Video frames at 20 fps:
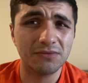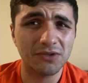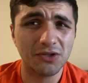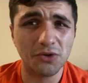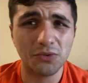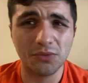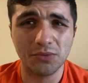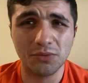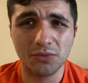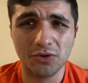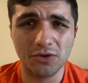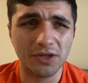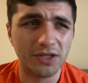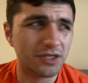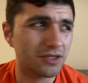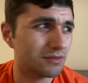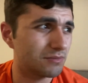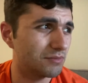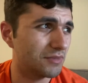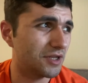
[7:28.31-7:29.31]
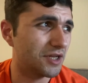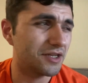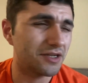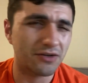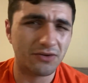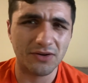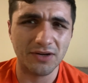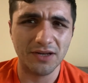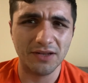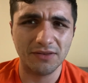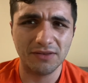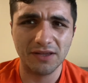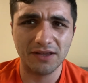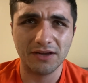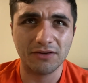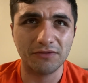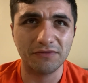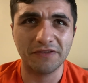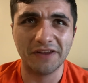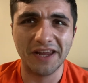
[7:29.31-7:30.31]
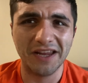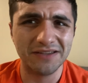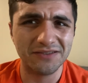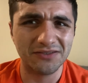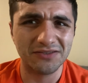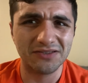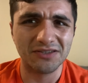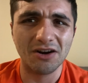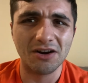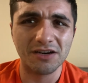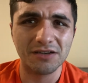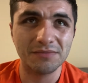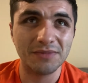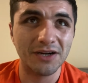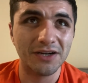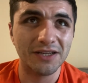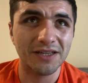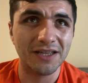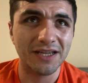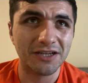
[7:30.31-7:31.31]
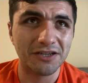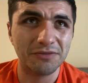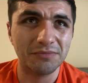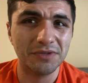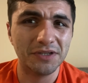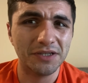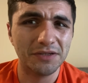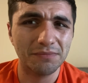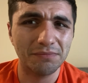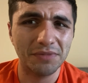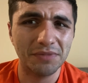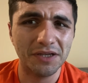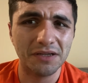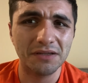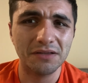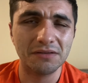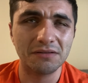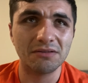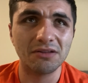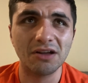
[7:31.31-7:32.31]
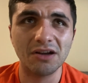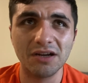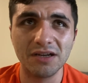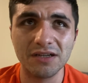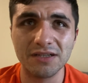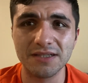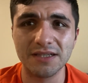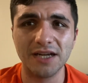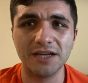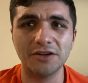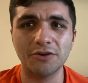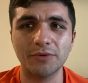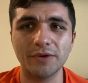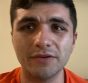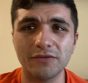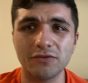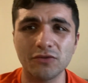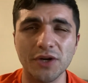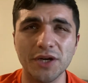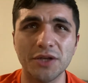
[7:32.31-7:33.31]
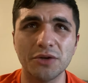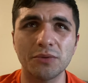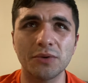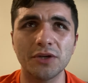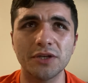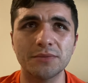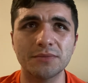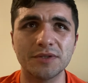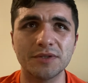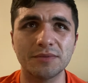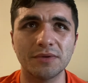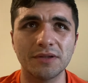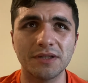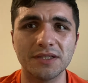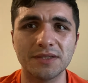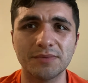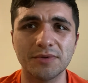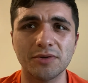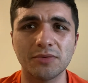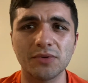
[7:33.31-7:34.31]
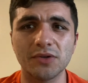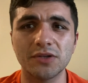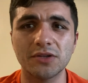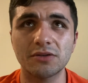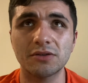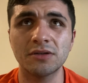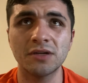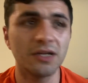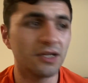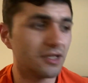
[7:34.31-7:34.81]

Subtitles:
No one really in media or anything or fans are talking about it. That could be a big loss. I know we have Greedy Williams, but let's be real.